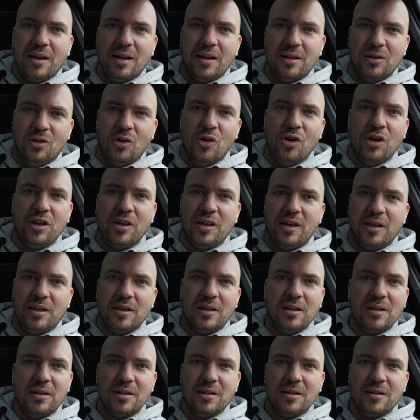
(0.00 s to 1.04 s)

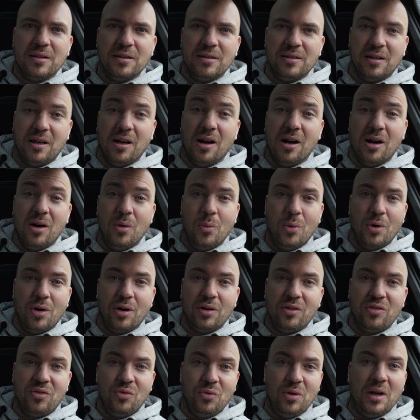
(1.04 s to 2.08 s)
annoying the car
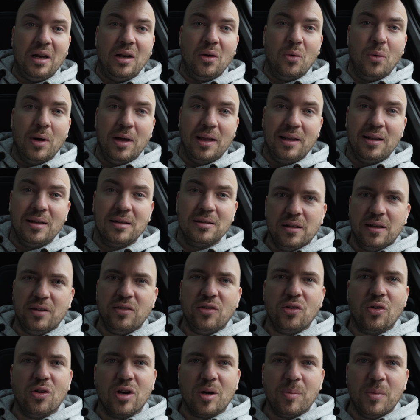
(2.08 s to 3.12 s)
works really well.
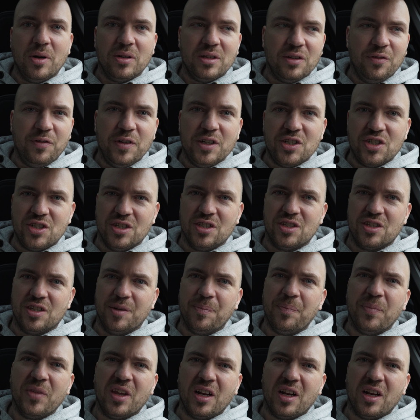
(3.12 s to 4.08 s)
Let's talk about efficiency.